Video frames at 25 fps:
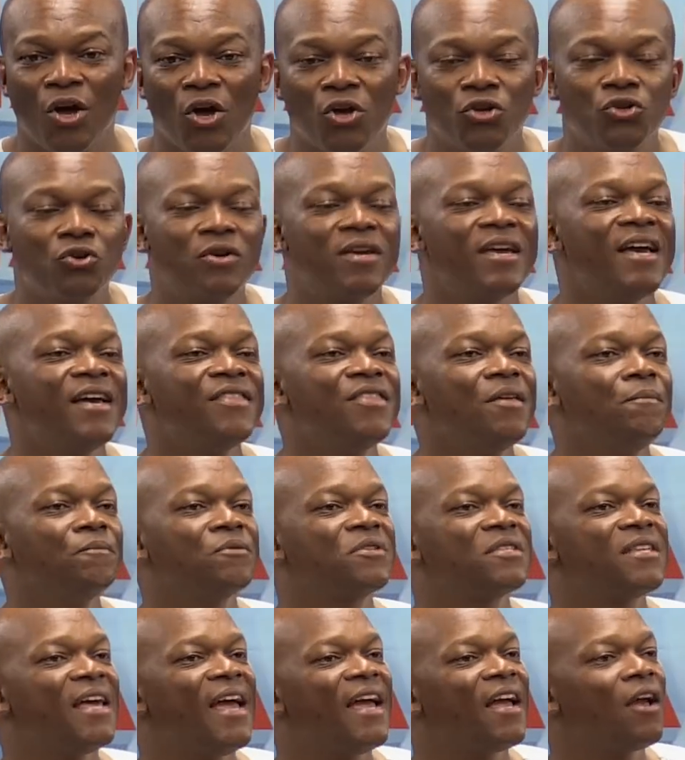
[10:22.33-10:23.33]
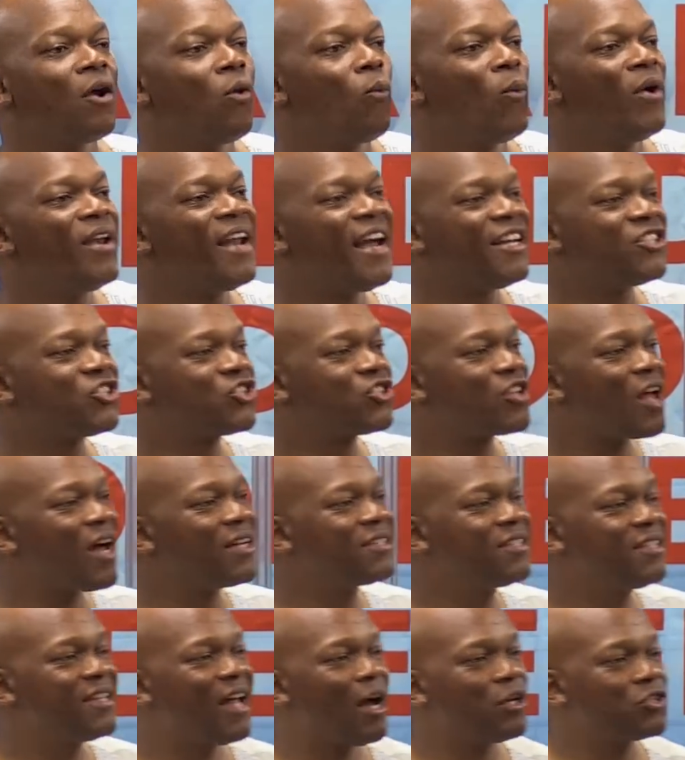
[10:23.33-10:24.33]
You hear them saying, when I
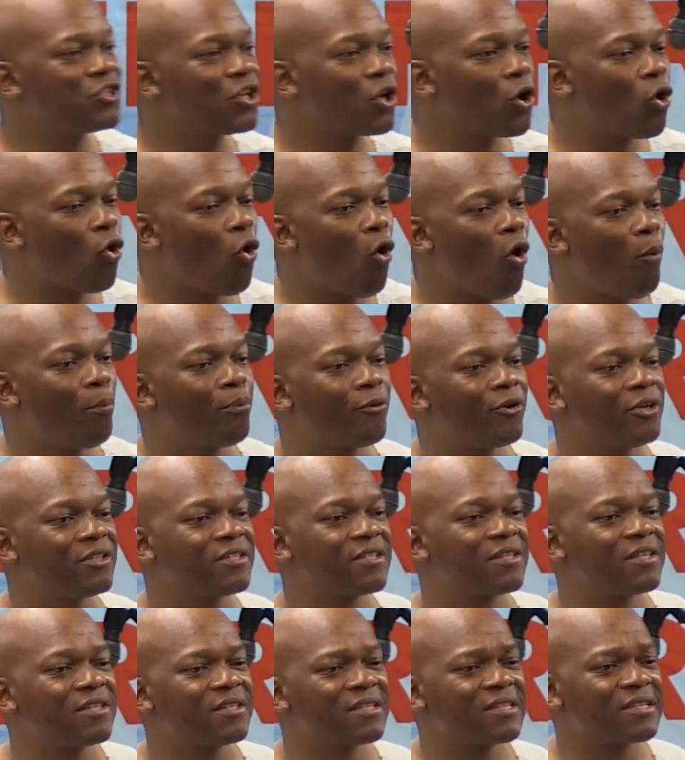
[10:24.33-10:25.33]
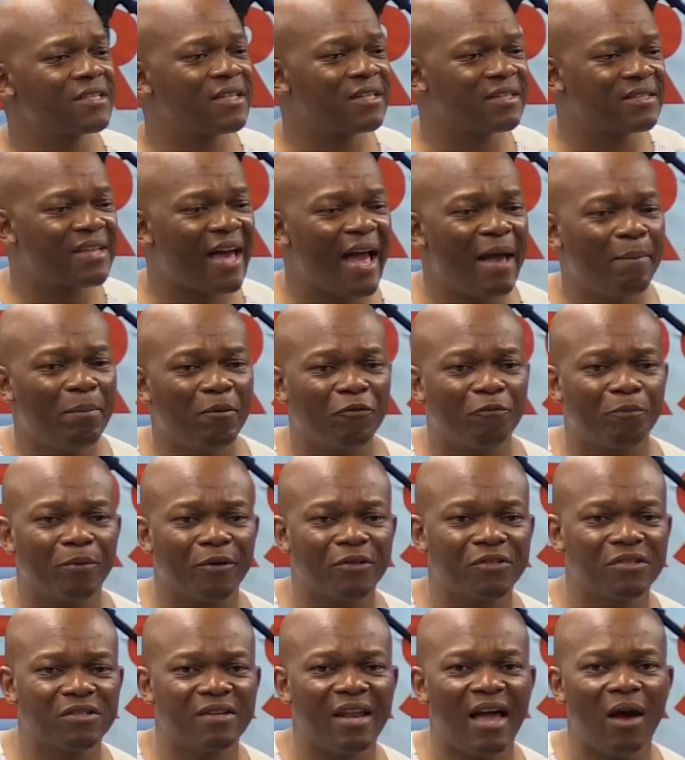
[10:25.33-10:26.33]
started out in corporate, this is the type of
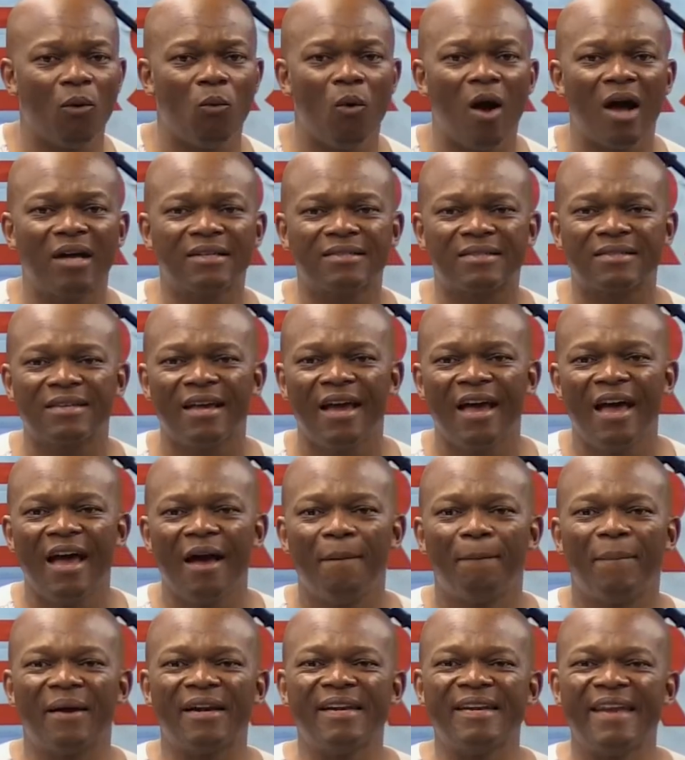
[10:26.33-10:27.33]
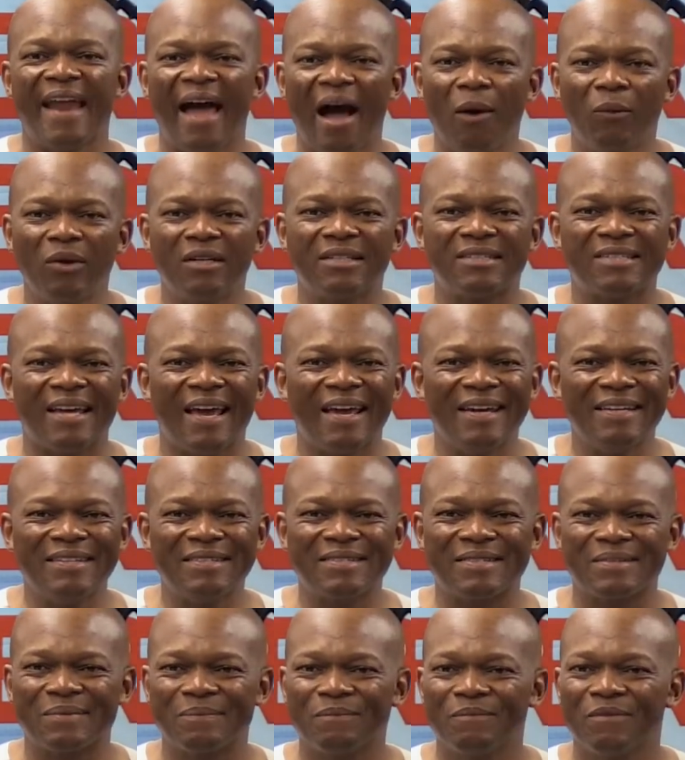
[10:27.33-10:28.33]
person I was. But
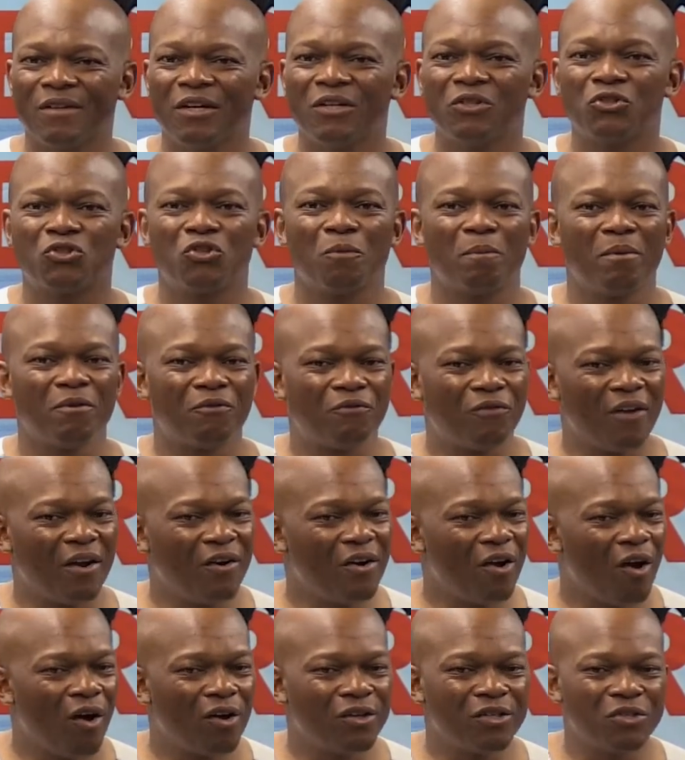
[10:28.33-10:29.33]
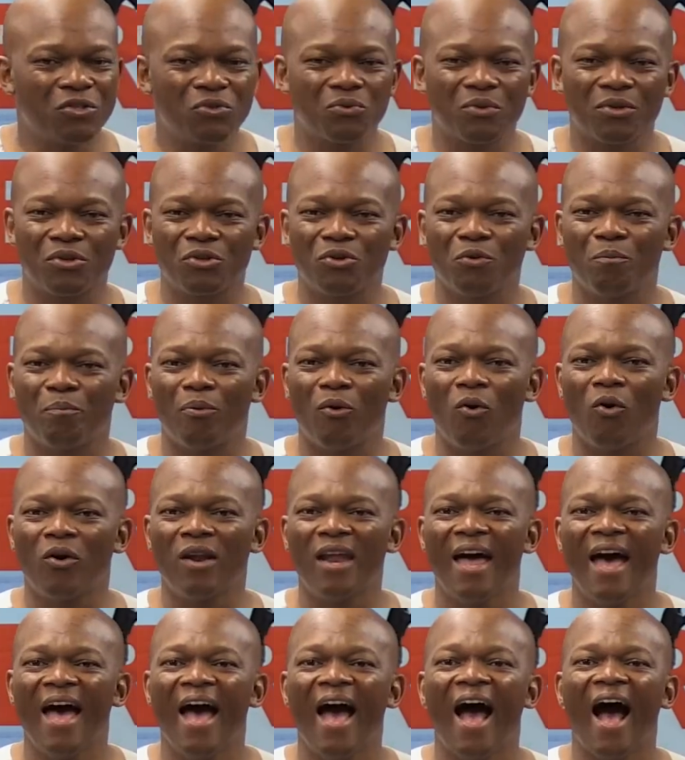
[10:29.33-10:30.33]
nowadays, to be very honest with you, Paul,
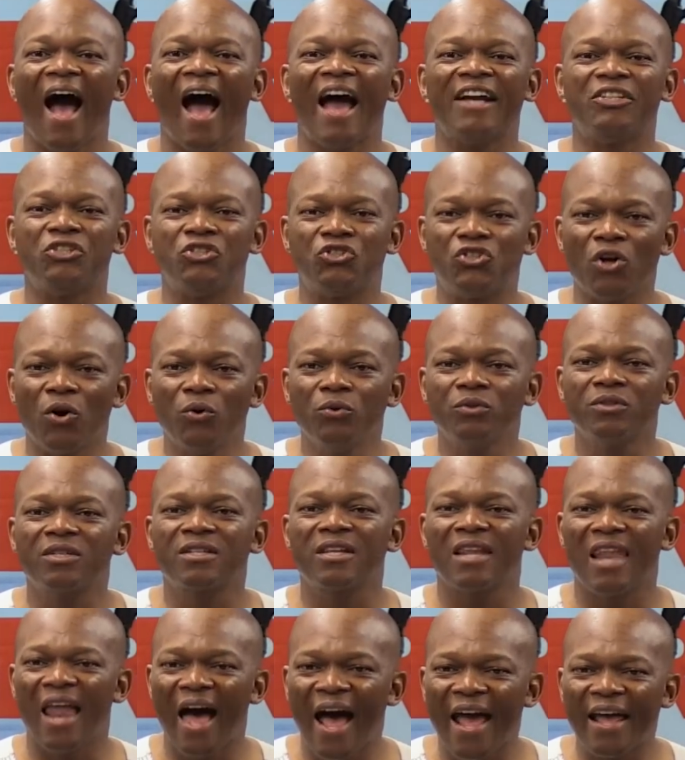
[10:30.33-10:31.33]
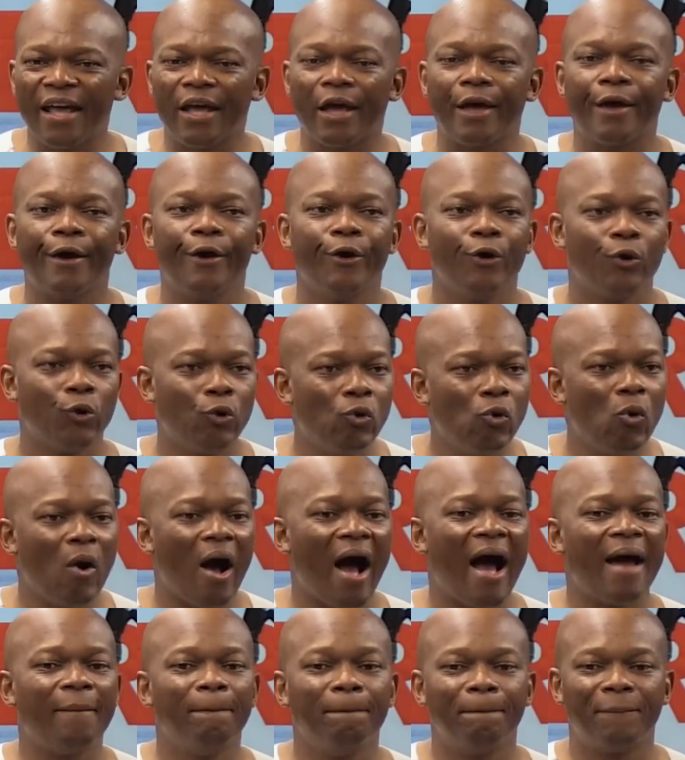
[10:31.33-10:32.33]
I don't like who
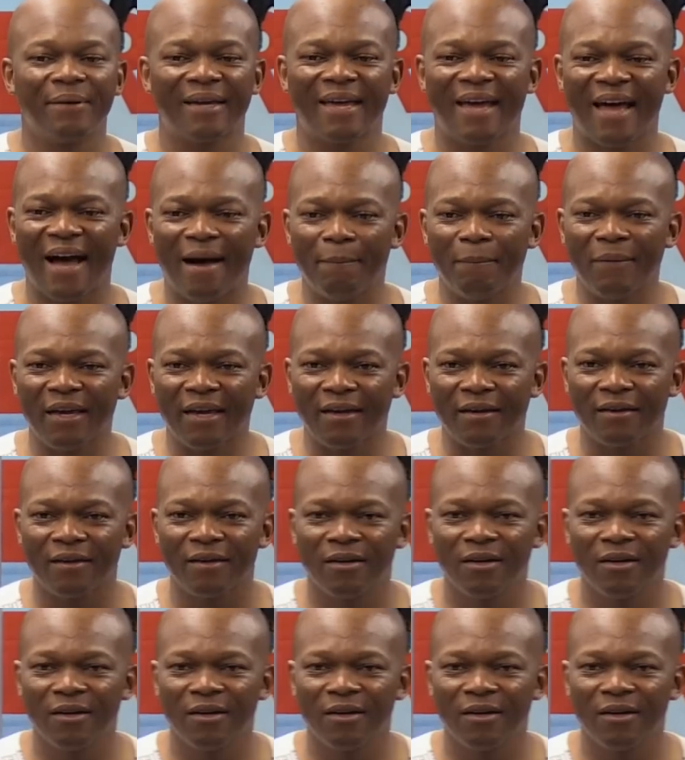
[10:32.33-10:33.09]
I'm becoming.